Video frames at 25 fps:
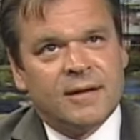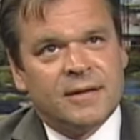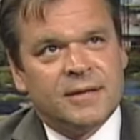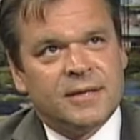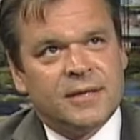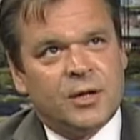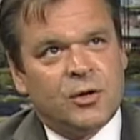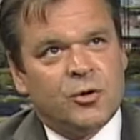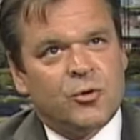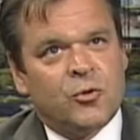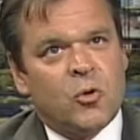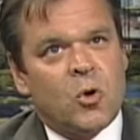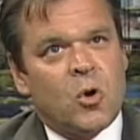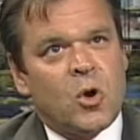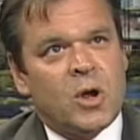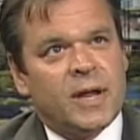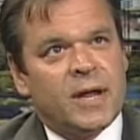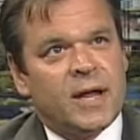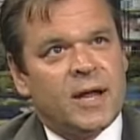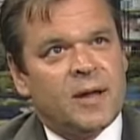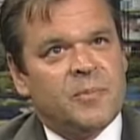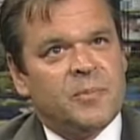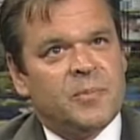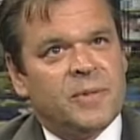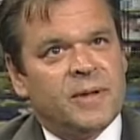You know,
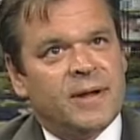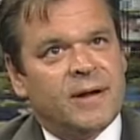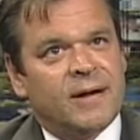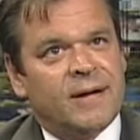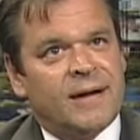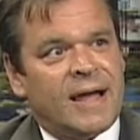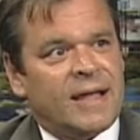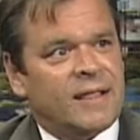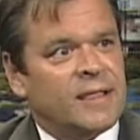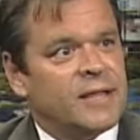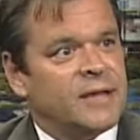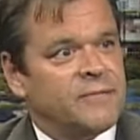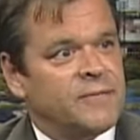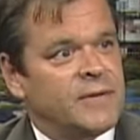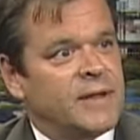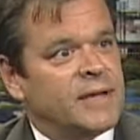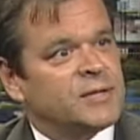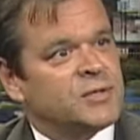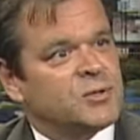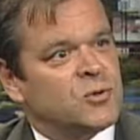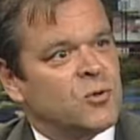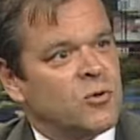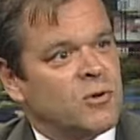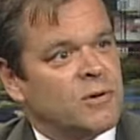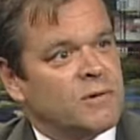growing up there, I lived
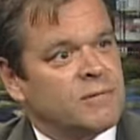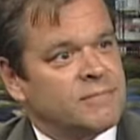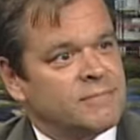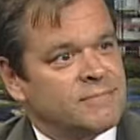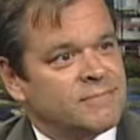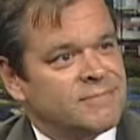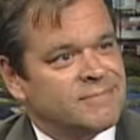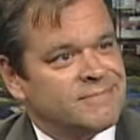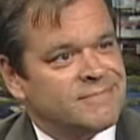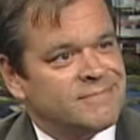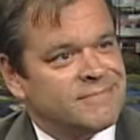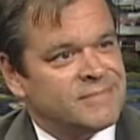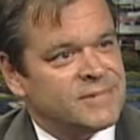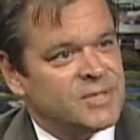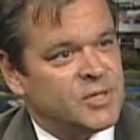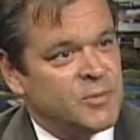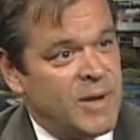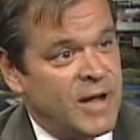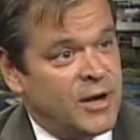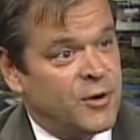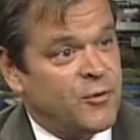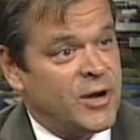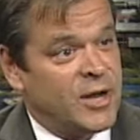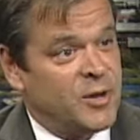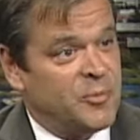next door to
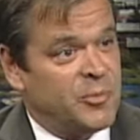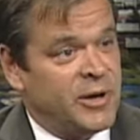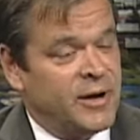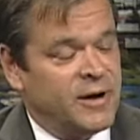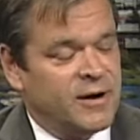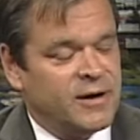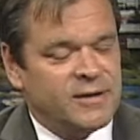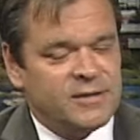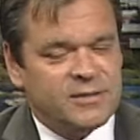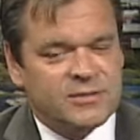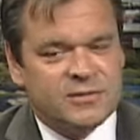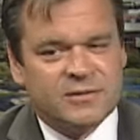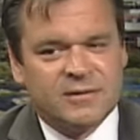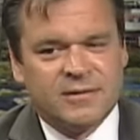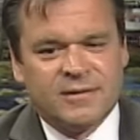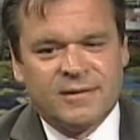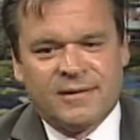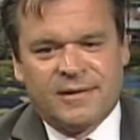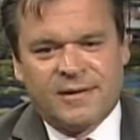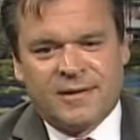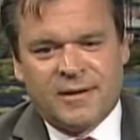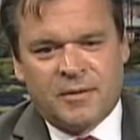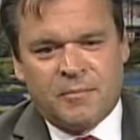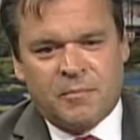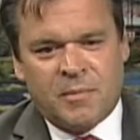my grandparents.
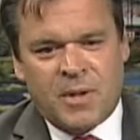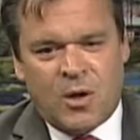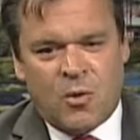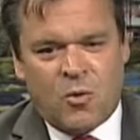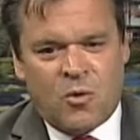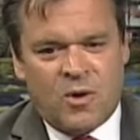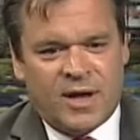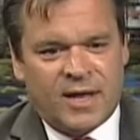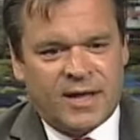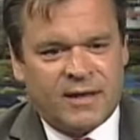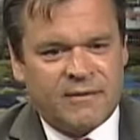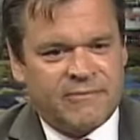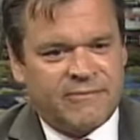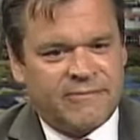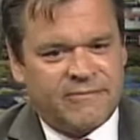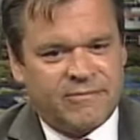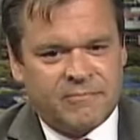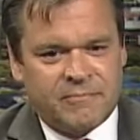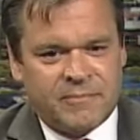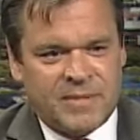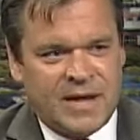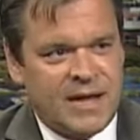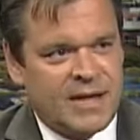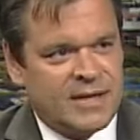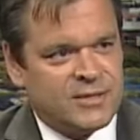My wife,
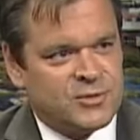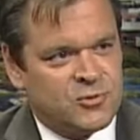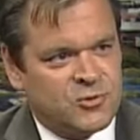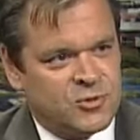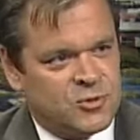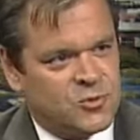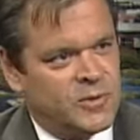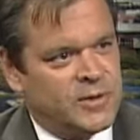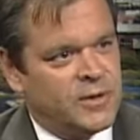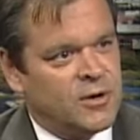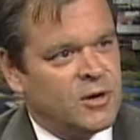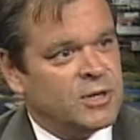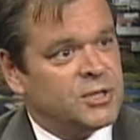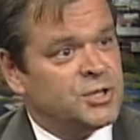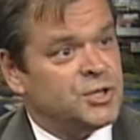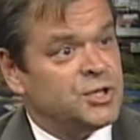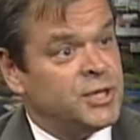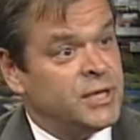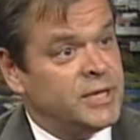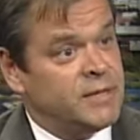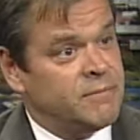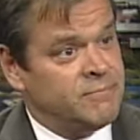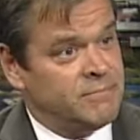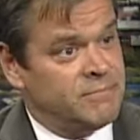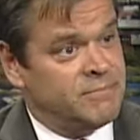my high school sweetheart,
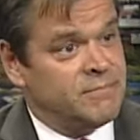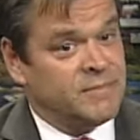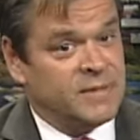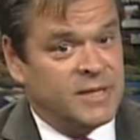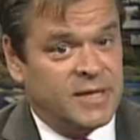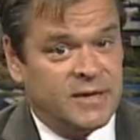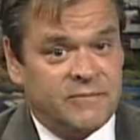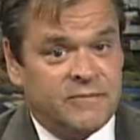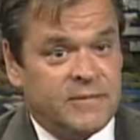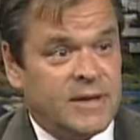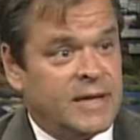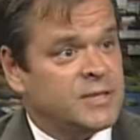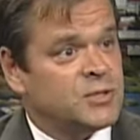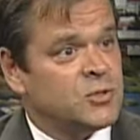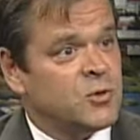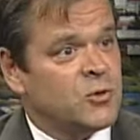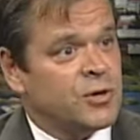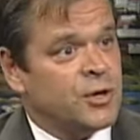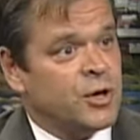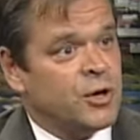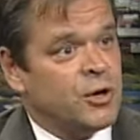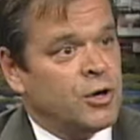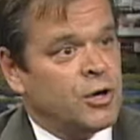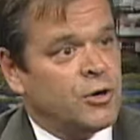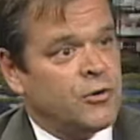she lived next door
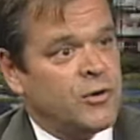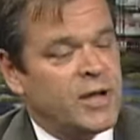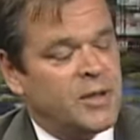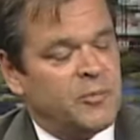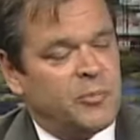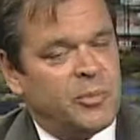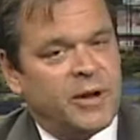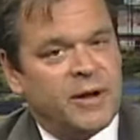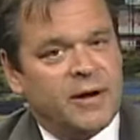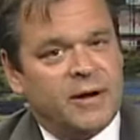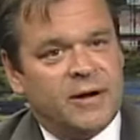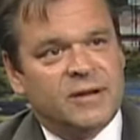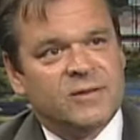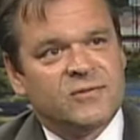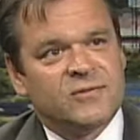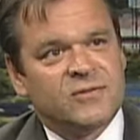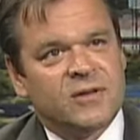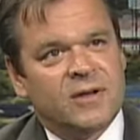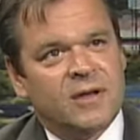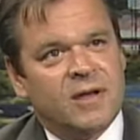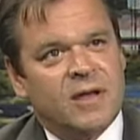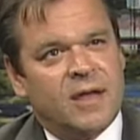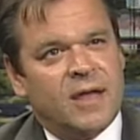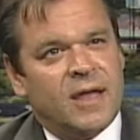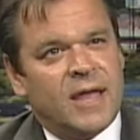to her grandparents.
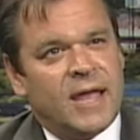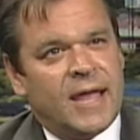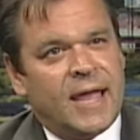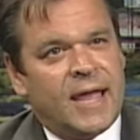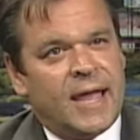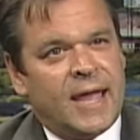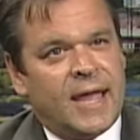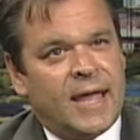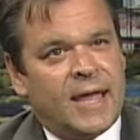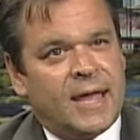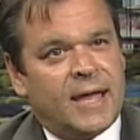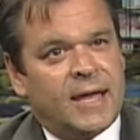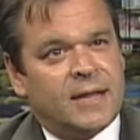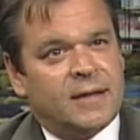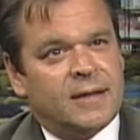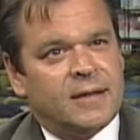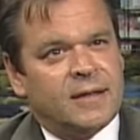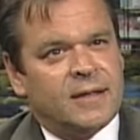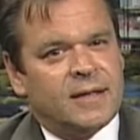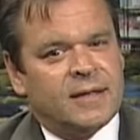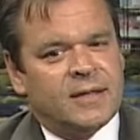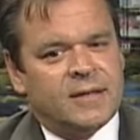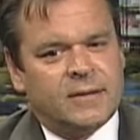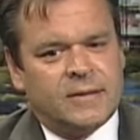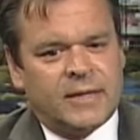And
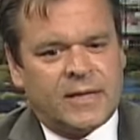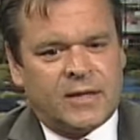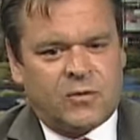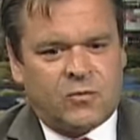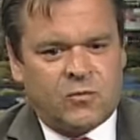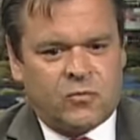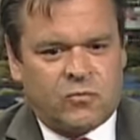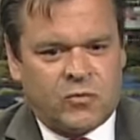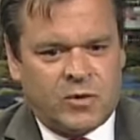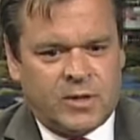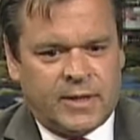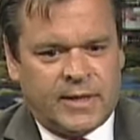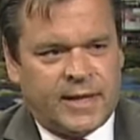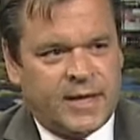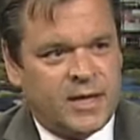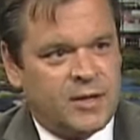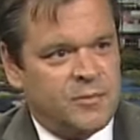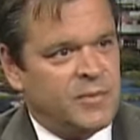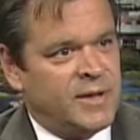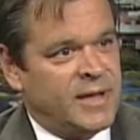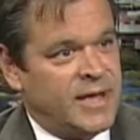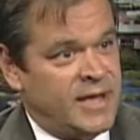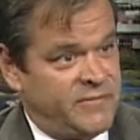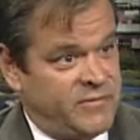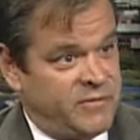it, it really hit
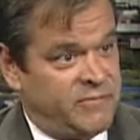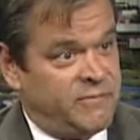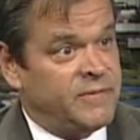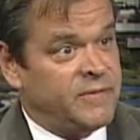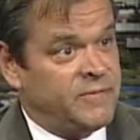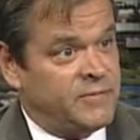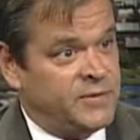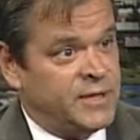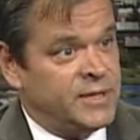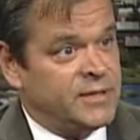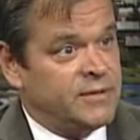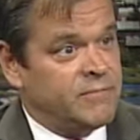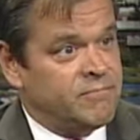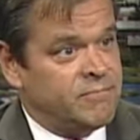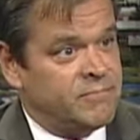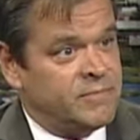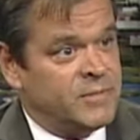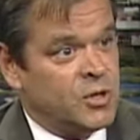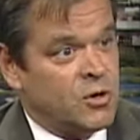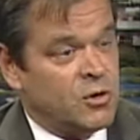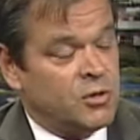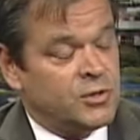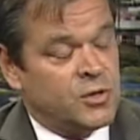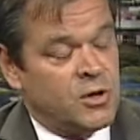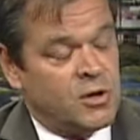me. I have a 15
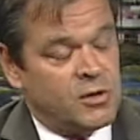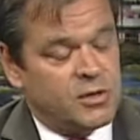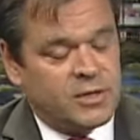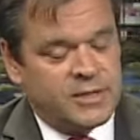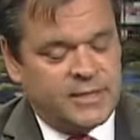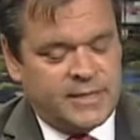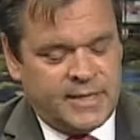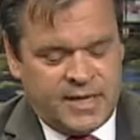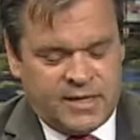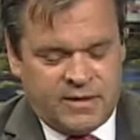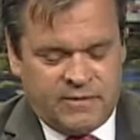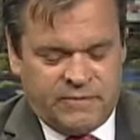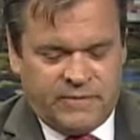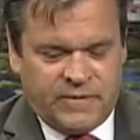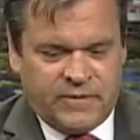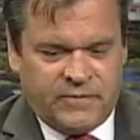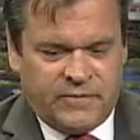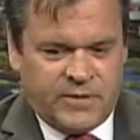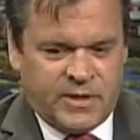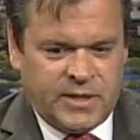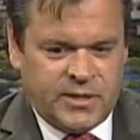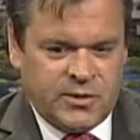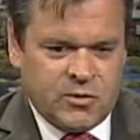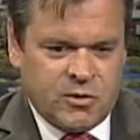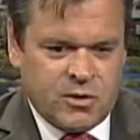year old daughter, a 10 and
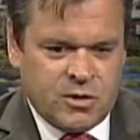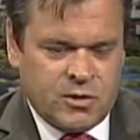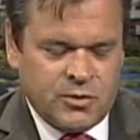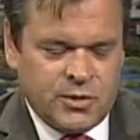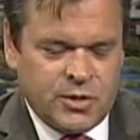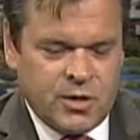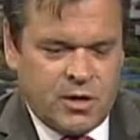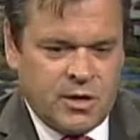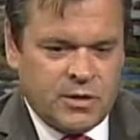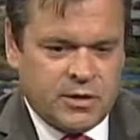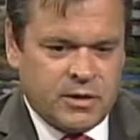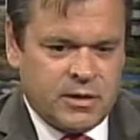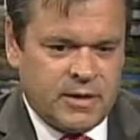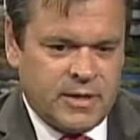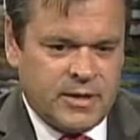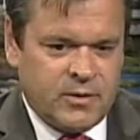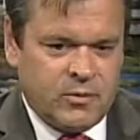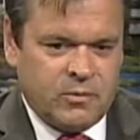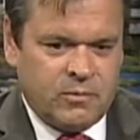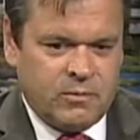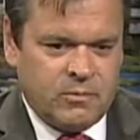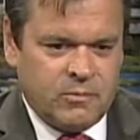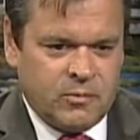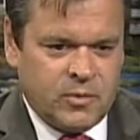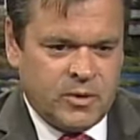15 year old daughter,
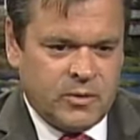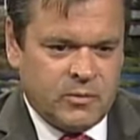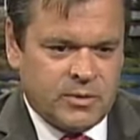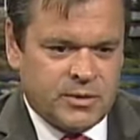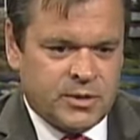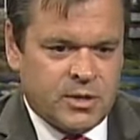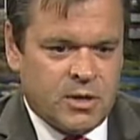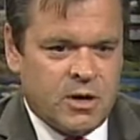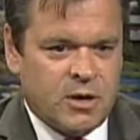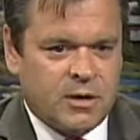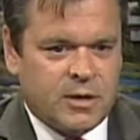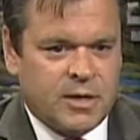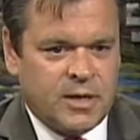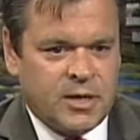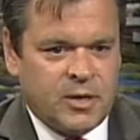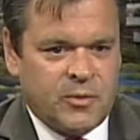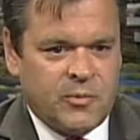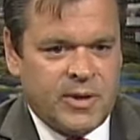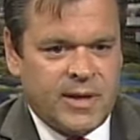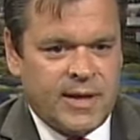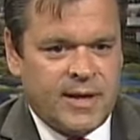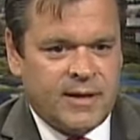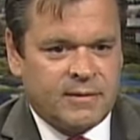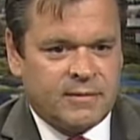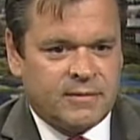and we were talking
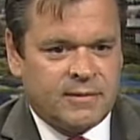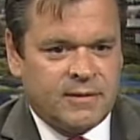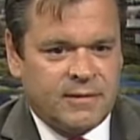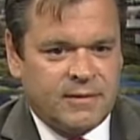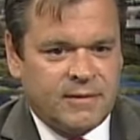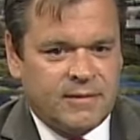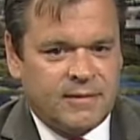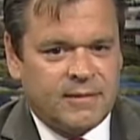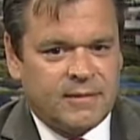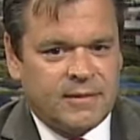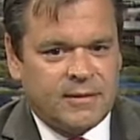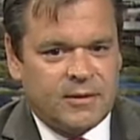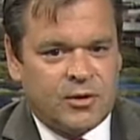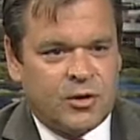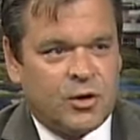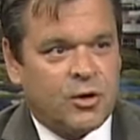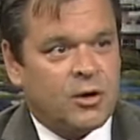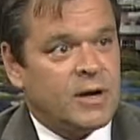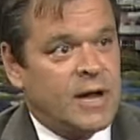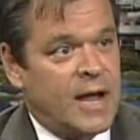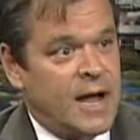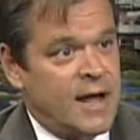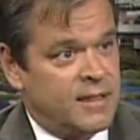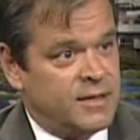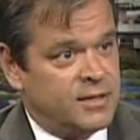about her
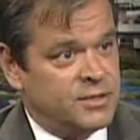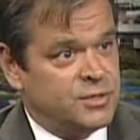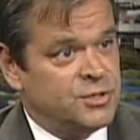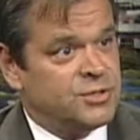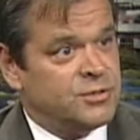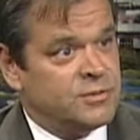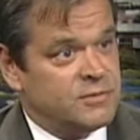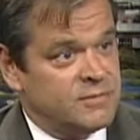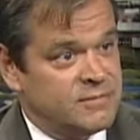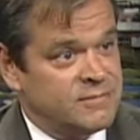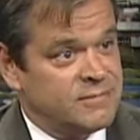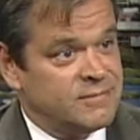college,